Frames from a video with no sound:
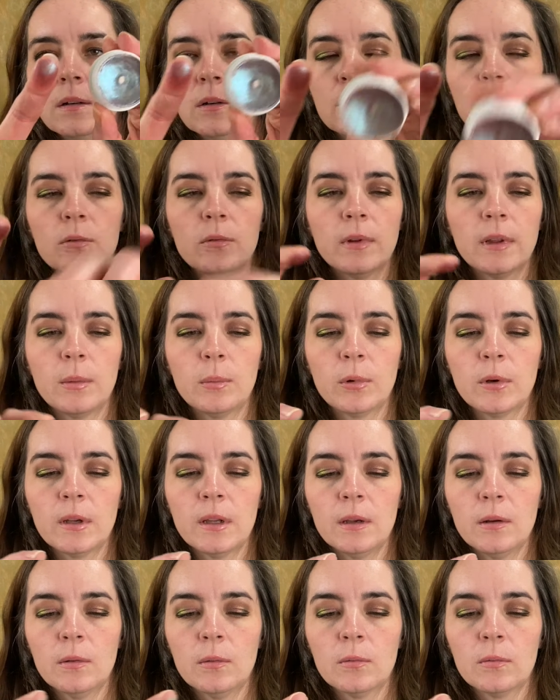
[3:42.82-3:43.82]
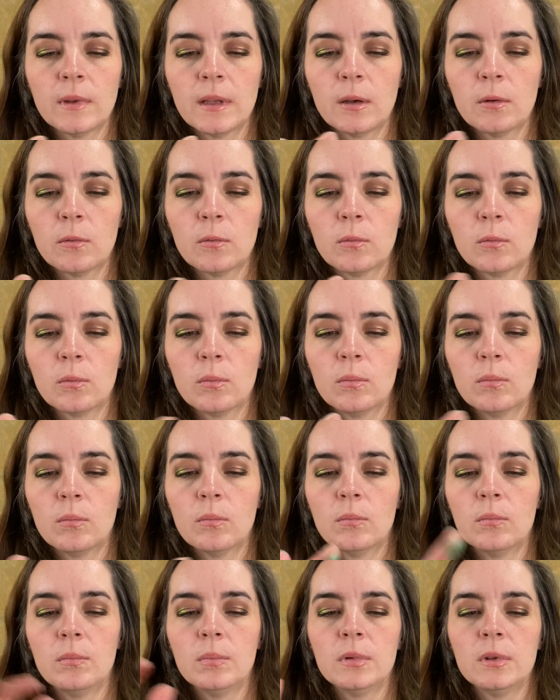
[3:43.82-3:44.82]
oh, really pretty. Like
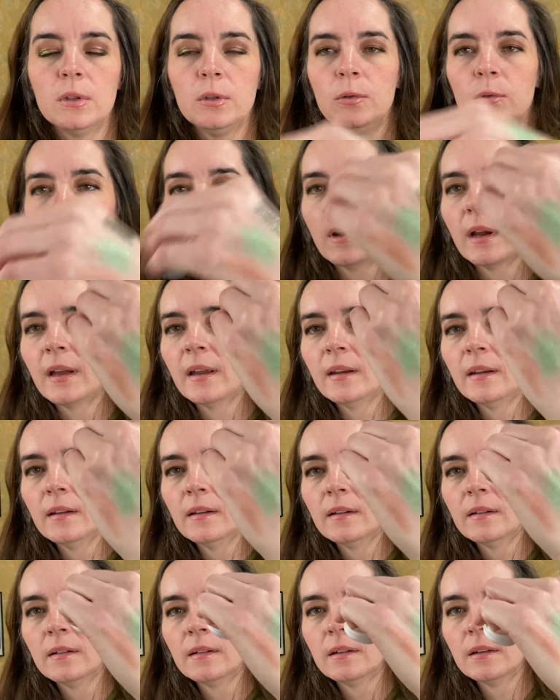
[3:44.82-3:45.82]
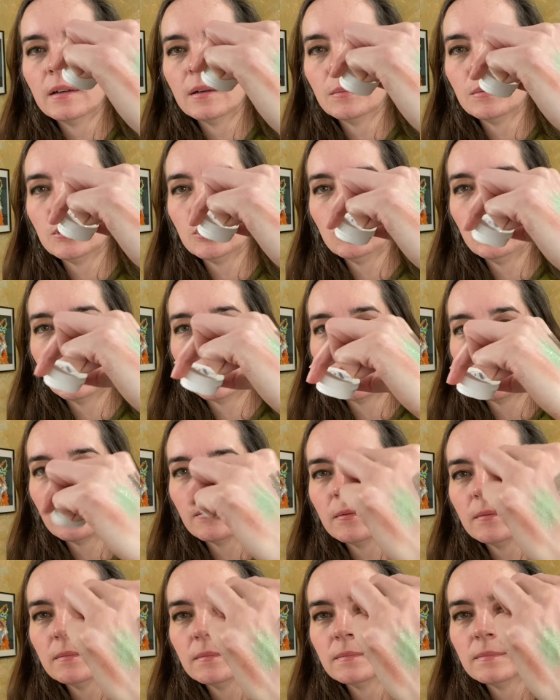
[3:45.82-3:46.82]
blue red, blue
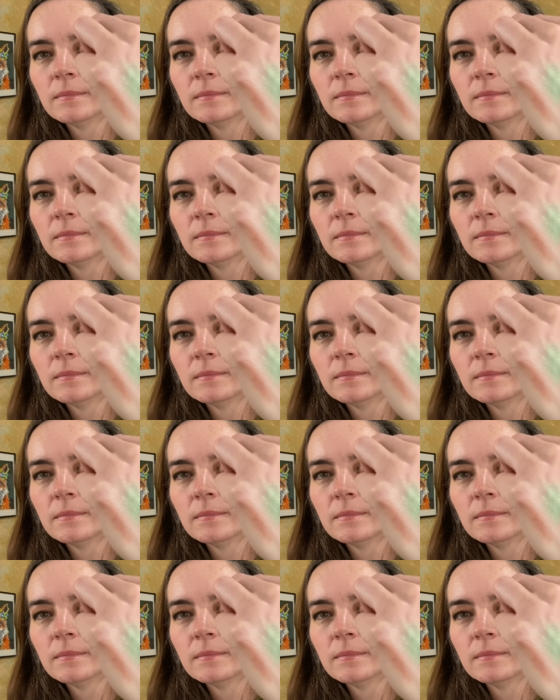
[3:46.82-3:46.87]
brown.